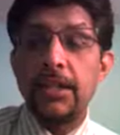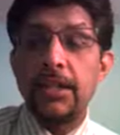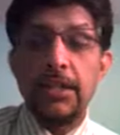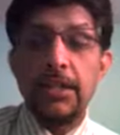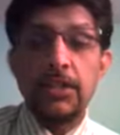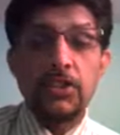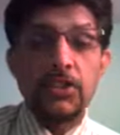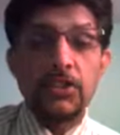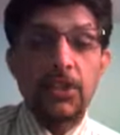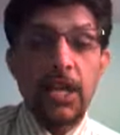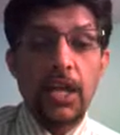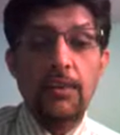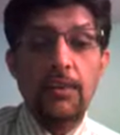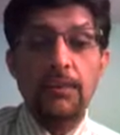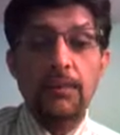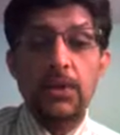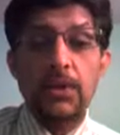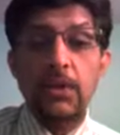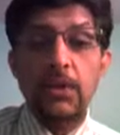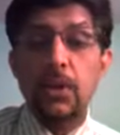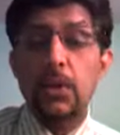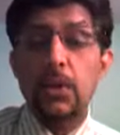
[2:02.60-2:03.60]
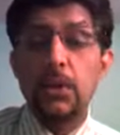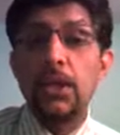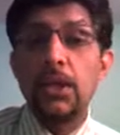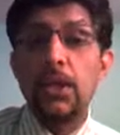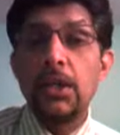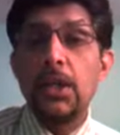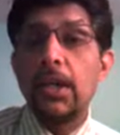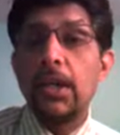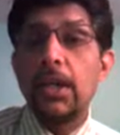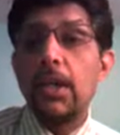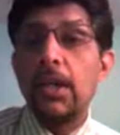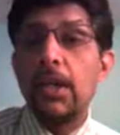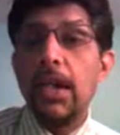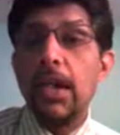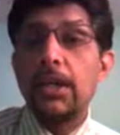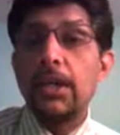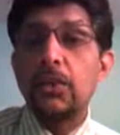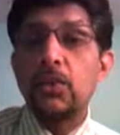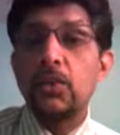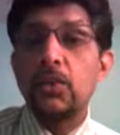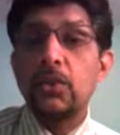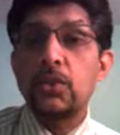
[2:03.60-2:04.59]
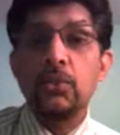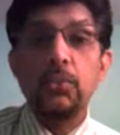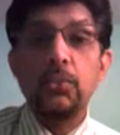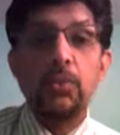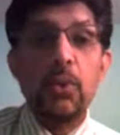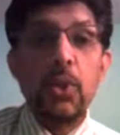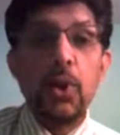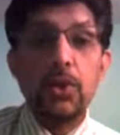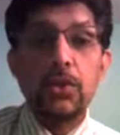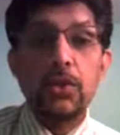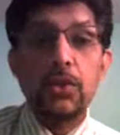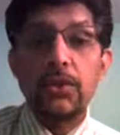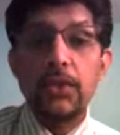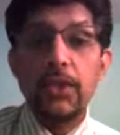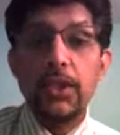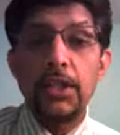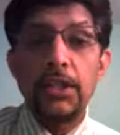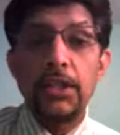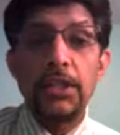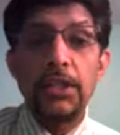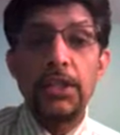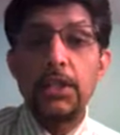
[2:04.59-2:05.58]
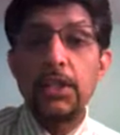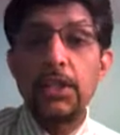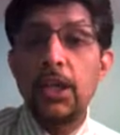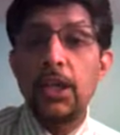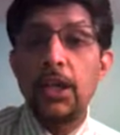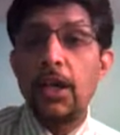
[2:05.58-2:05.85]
let's have a look as to what really